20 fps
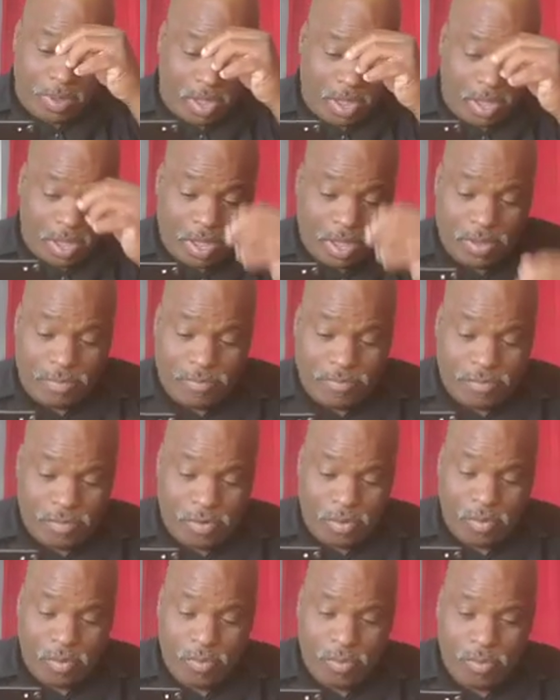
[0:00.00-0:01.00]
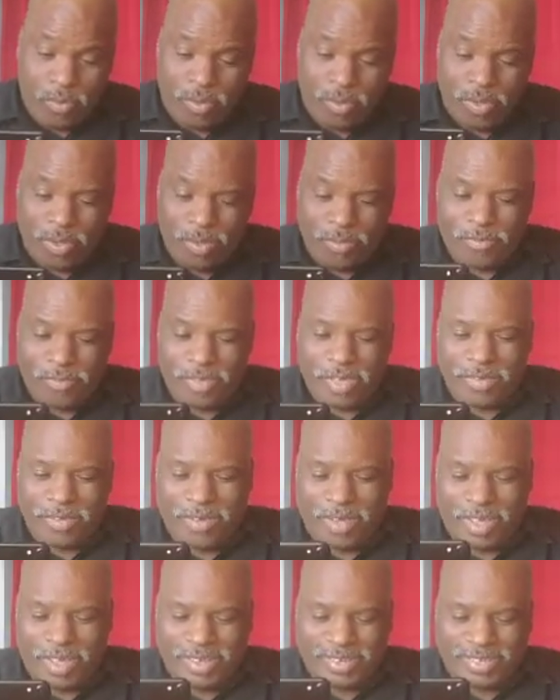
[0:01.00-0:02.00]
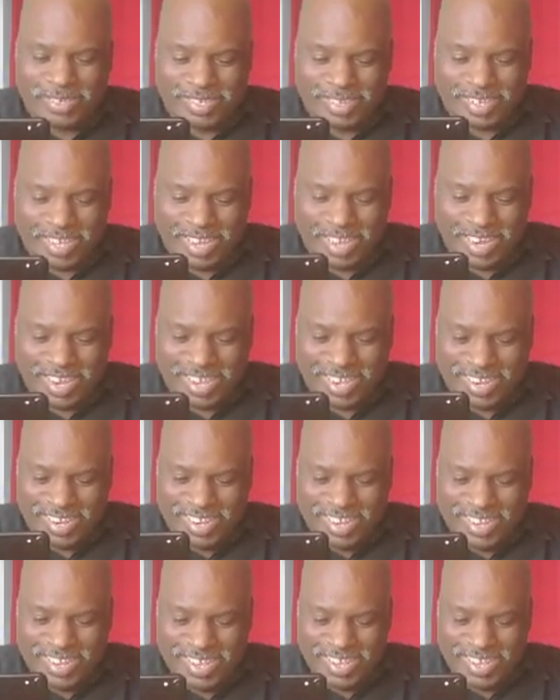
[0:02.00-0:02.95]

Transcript: but Flow. You know how to say that.